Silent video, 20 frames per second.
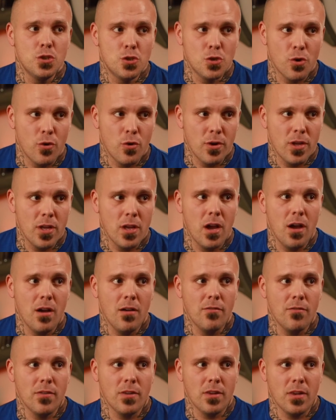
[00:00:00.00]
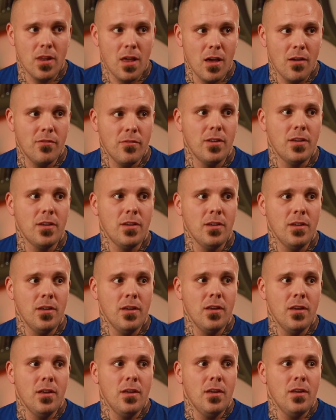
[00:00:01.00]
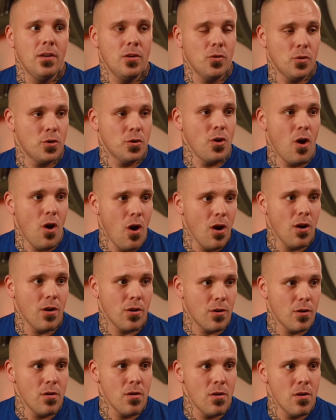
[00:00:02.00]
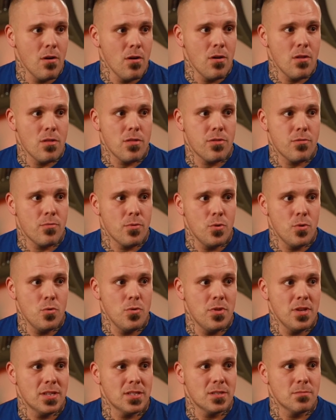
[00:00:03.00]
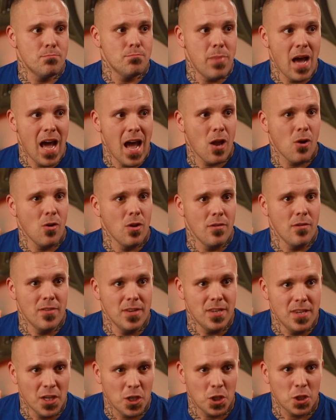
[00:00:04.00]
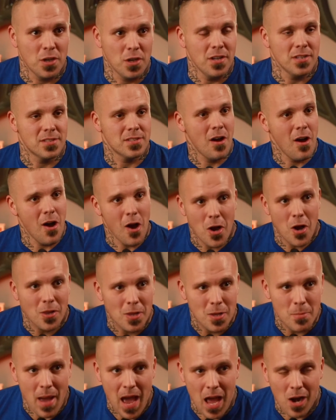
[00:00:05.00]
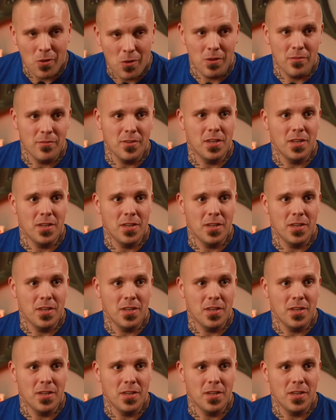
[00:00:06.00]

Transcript: journey of loving your daughter through this battle of addiction, this ugly battle of